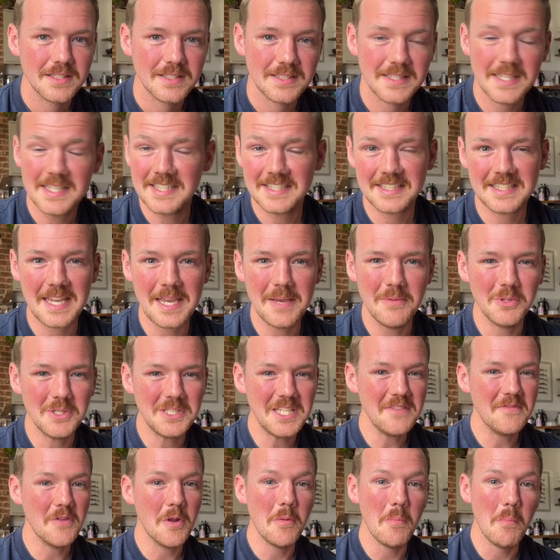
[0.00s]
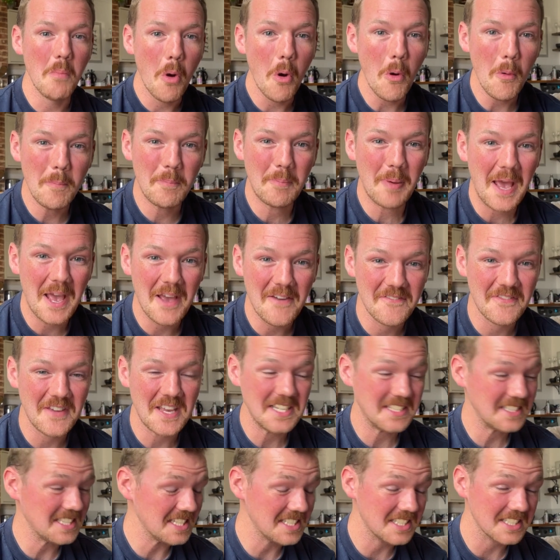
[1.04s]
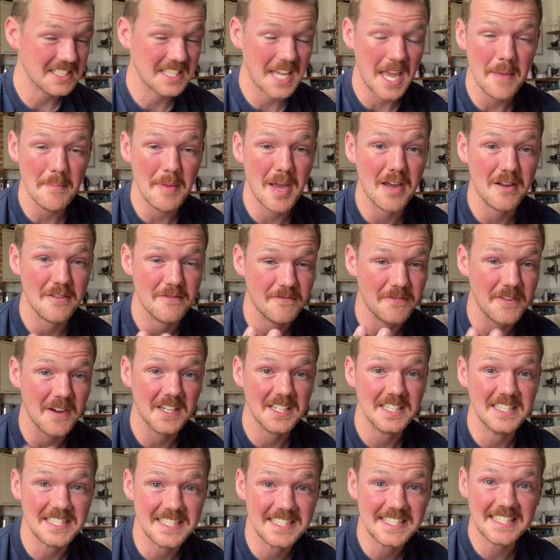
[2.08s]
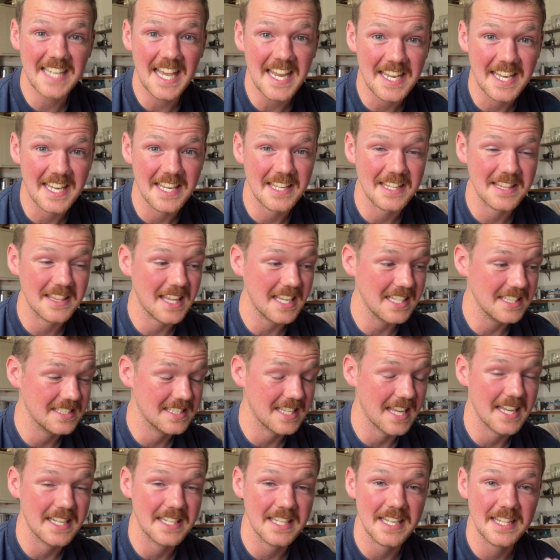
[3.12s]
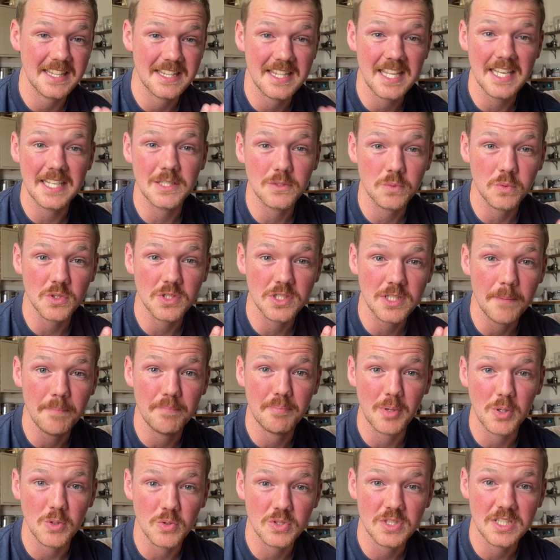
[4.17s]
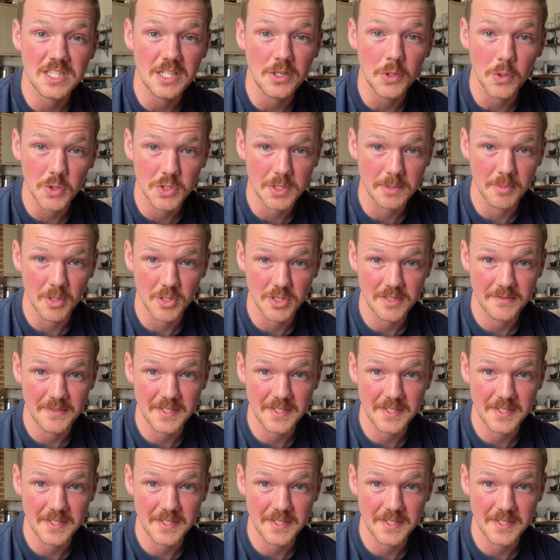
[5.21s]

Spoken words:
This scheme was even more barefaced. They just came out and fucking said it. They said this was to boost the automotive